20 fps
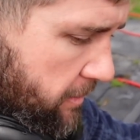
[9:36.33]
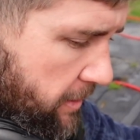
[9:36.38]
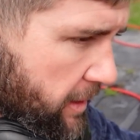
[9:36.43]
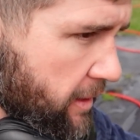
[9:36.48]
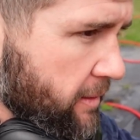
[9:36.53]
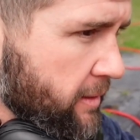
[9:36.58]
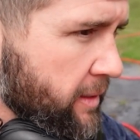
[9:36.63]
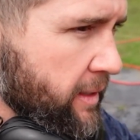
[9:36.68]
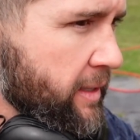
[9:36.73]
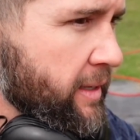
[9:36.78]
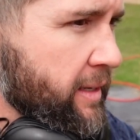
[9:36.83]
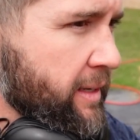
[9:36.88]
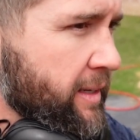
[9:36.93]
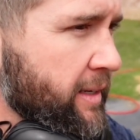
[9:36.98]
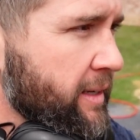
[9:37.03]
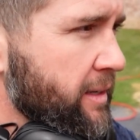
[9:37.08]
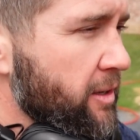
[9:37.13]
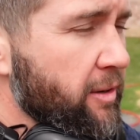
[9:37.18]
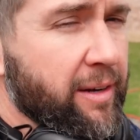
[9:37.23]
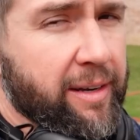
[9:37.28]
Now,
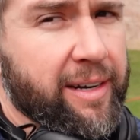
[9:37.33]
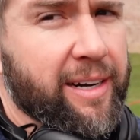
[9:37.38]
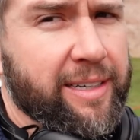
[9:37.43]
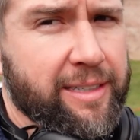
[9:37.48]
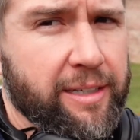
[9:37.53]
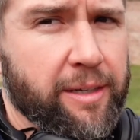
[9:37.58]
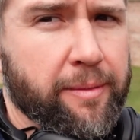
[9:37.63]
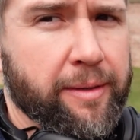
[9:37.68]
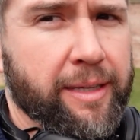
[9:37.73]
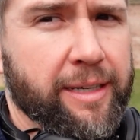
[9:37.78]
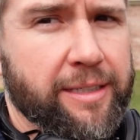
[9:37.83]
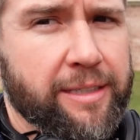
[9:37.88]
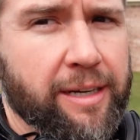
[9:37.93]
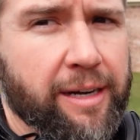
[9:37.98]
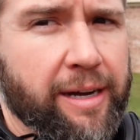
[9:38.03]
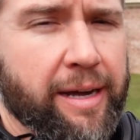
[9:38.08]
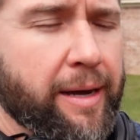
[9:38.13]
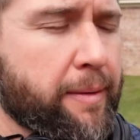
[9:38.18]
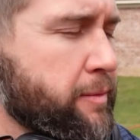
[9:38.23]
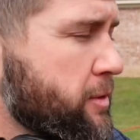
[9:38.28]
you cannot tell me that's
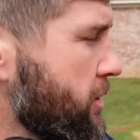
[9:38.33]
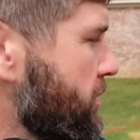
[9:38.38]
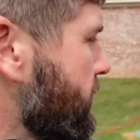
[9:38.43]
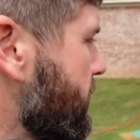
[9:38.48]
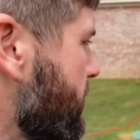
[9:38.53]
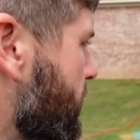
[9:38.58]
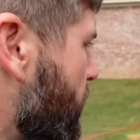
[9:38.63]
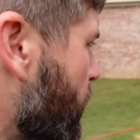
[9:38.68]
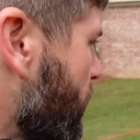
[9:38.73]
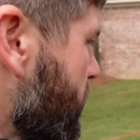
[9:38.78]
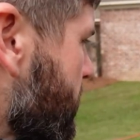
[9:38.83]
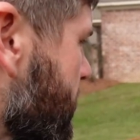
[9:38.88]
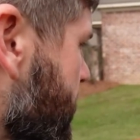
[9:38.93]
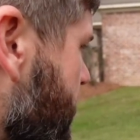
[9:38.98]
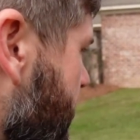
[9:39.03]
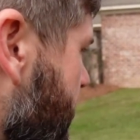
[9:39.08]
not absolute gorgeous